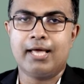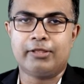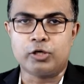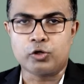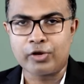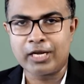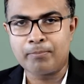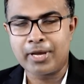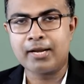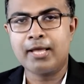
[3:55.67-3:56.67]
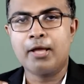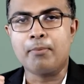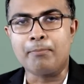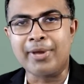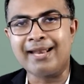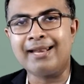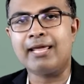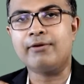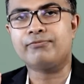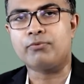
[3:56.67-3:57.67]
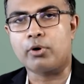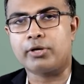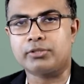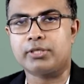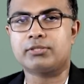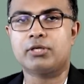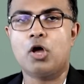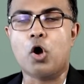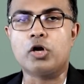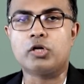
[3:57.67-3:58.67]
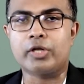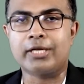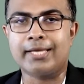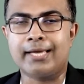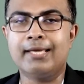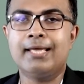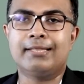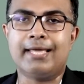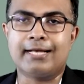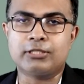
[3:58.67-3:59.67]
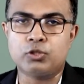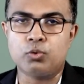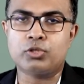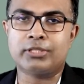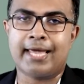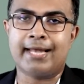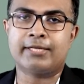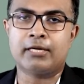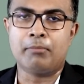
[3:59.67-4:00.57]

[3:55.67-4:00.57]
The treatment mainly focuses on treating the associated